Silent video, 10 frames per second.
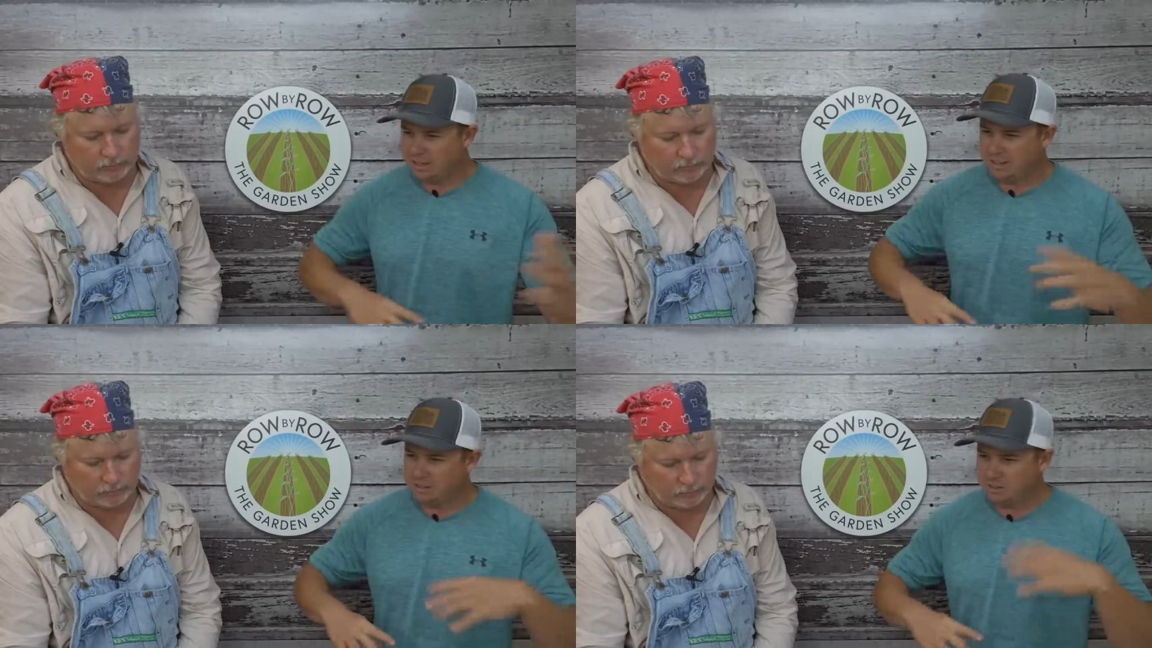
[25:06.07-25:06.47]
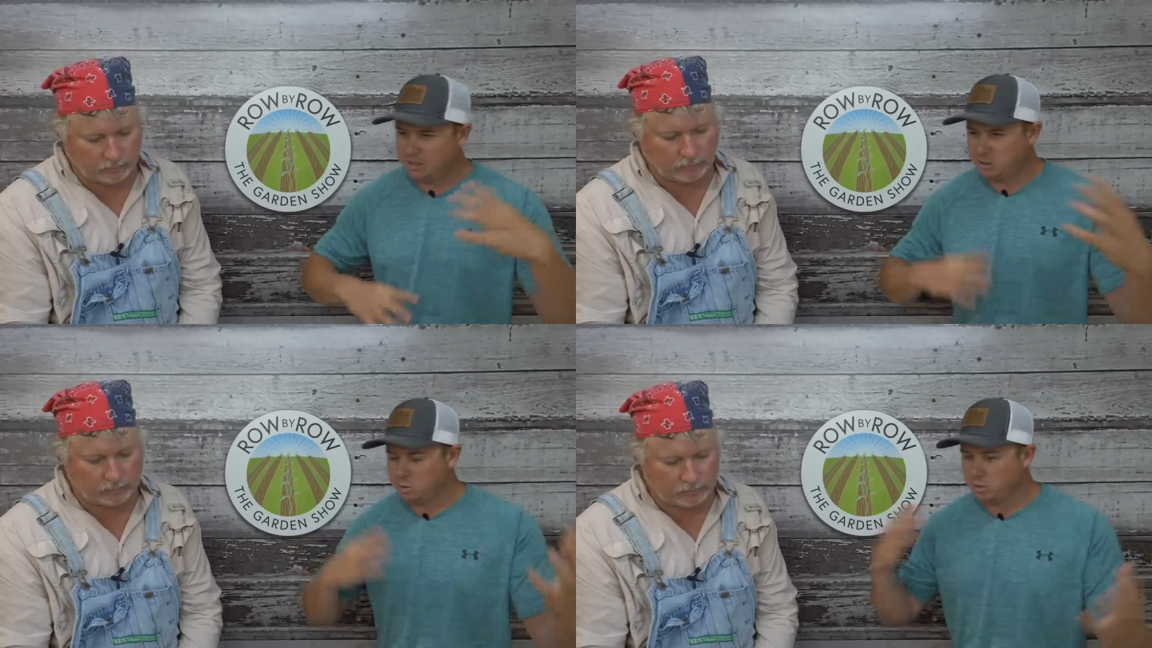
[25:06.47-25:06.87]
Speaker 1: you know,
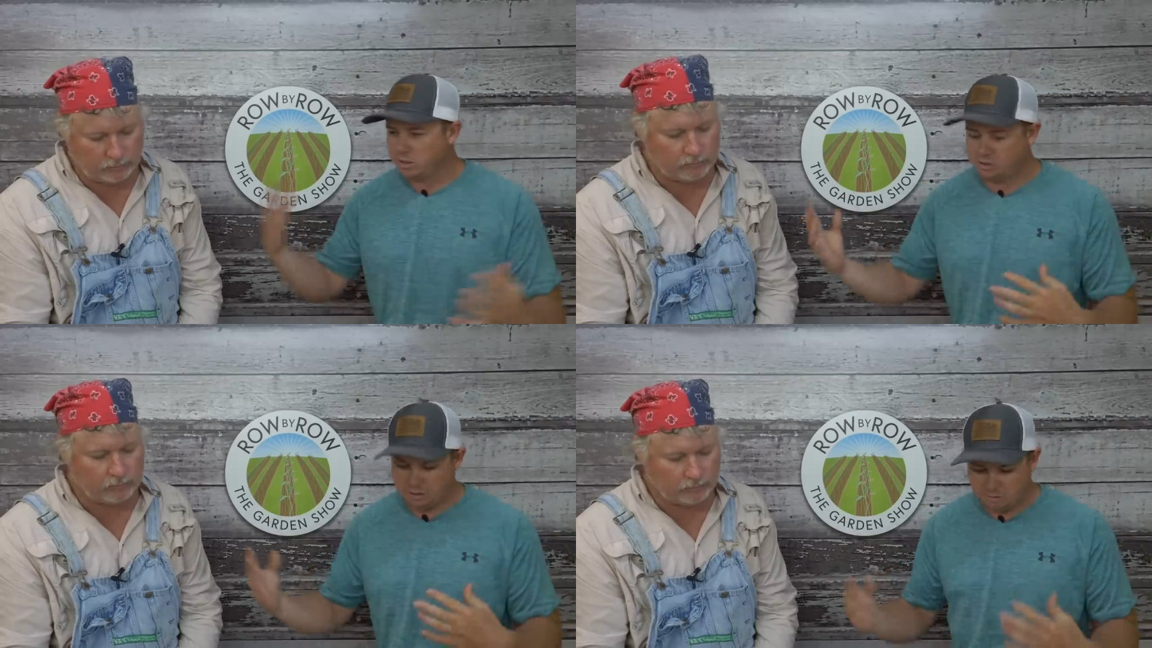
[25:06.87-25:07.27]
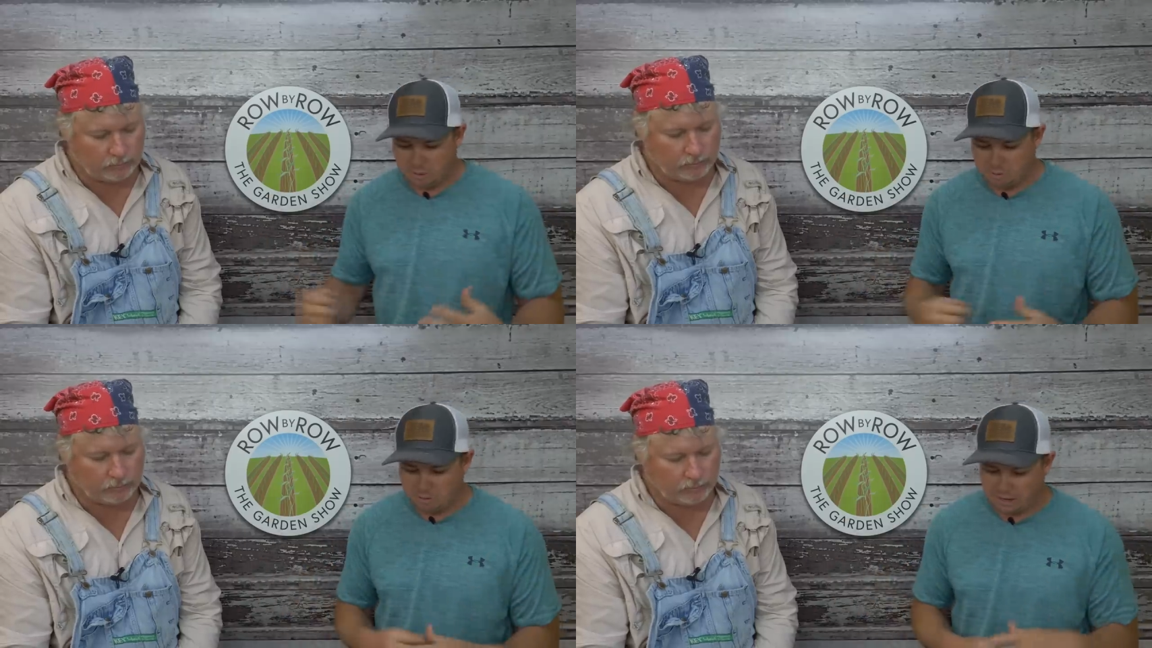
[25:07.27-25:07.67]
general questions
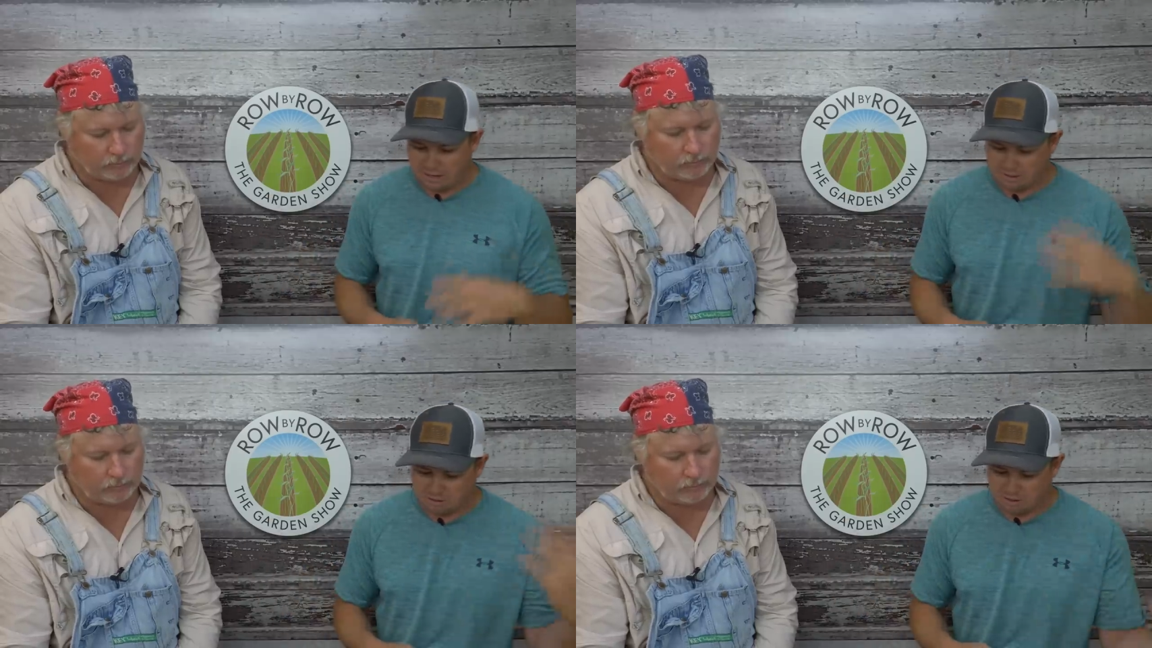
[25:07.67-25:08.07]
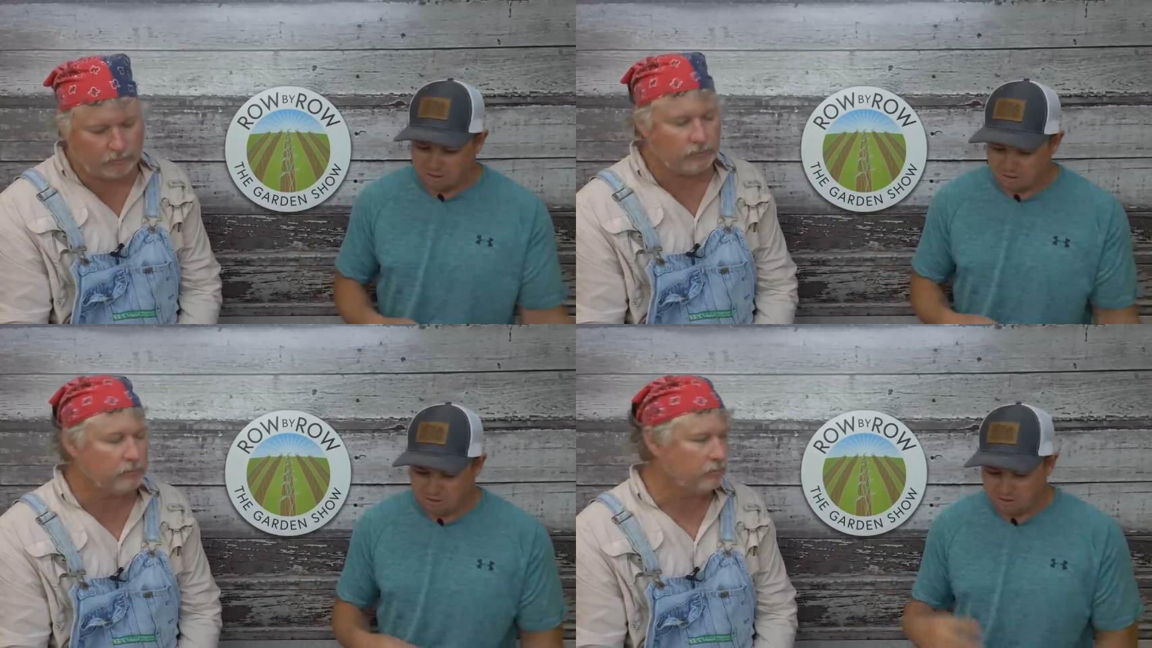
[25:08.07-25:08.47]
people ask: Should
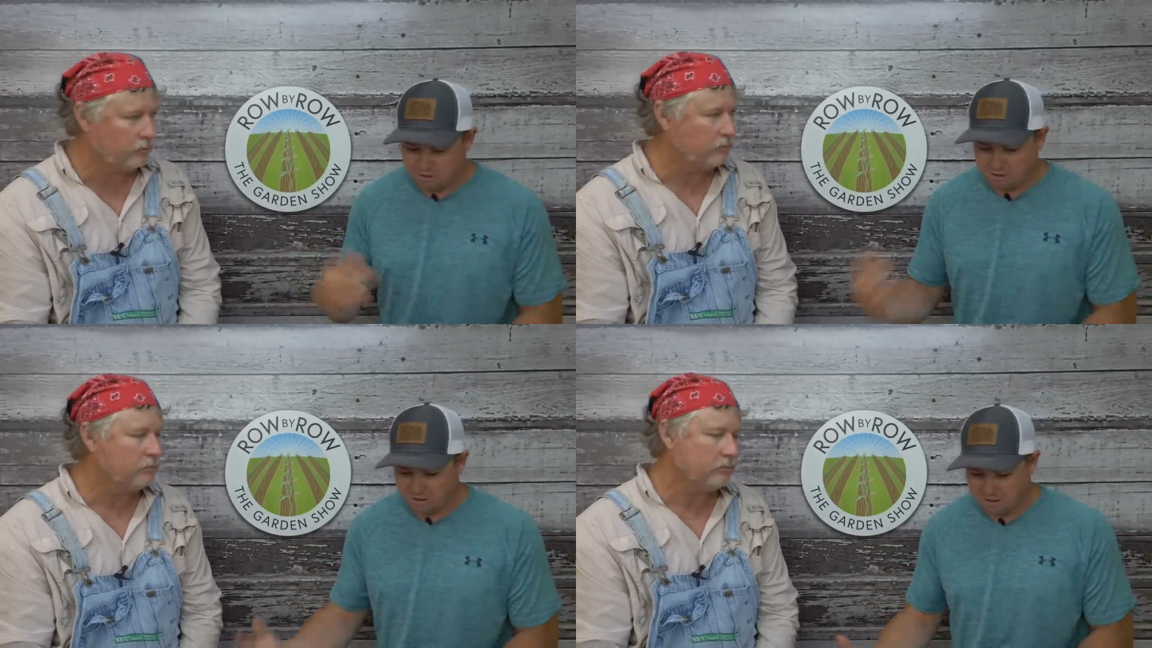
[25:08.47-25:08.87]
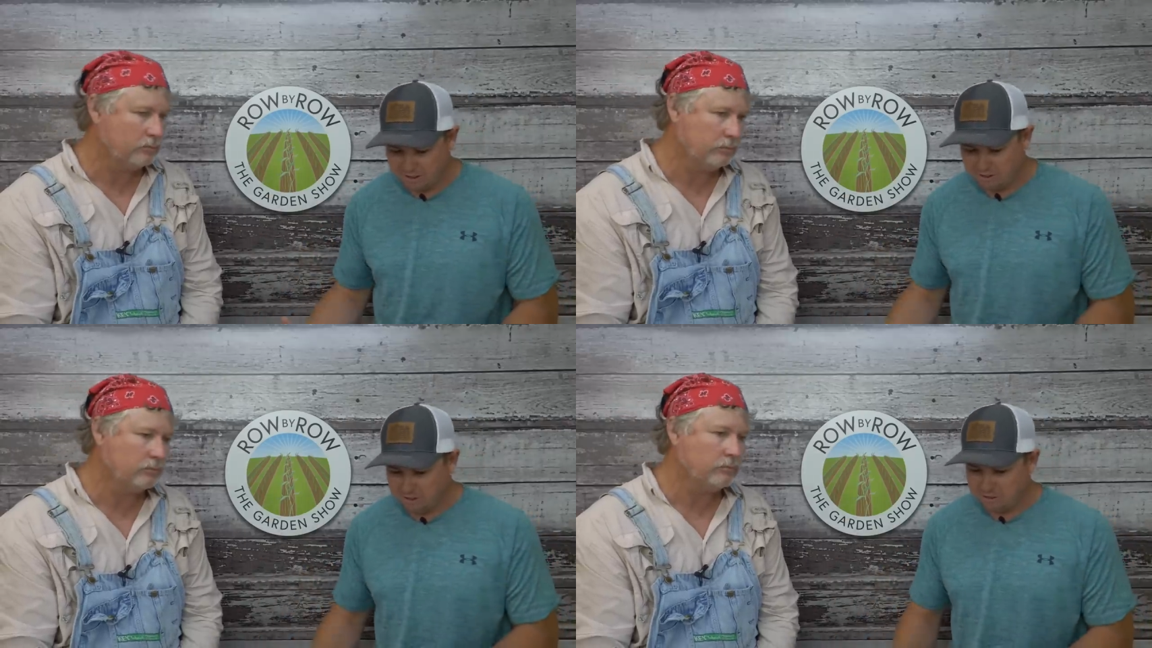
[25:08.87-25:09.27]
I do this? Should I
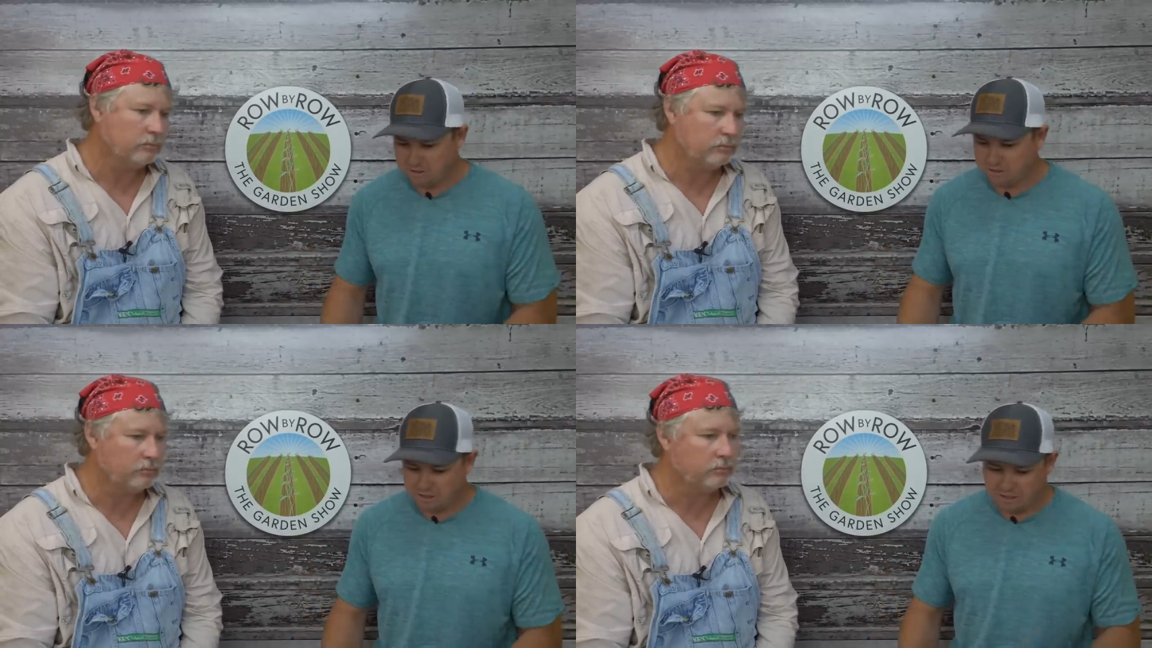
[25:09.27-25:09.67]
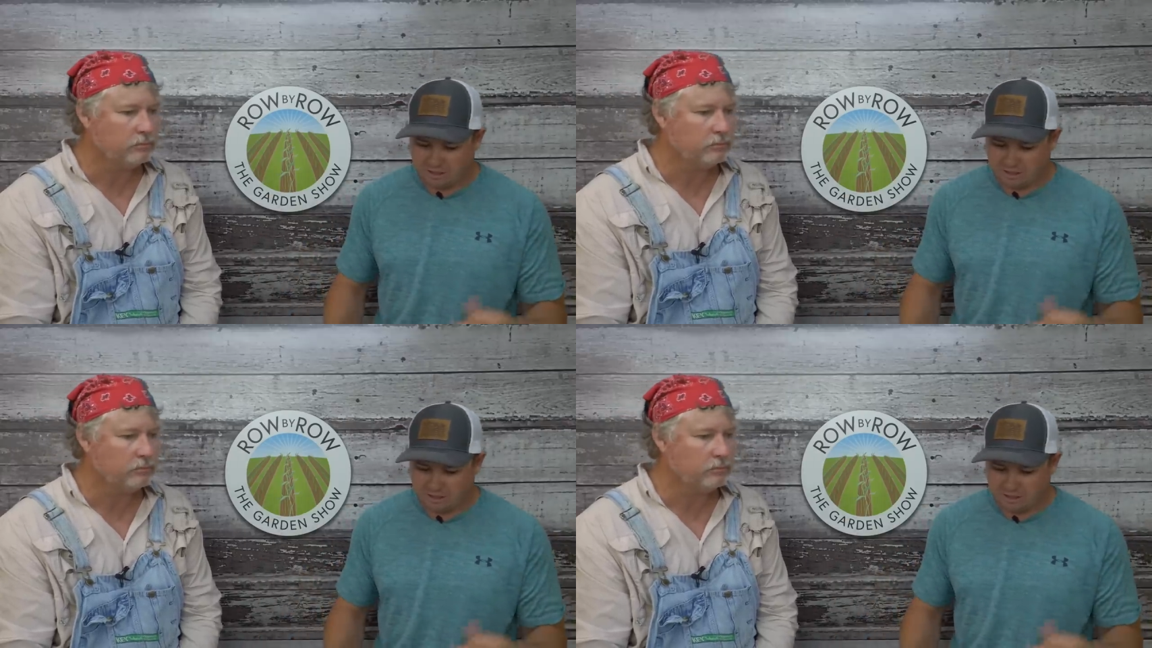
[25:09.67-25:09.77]
not do this?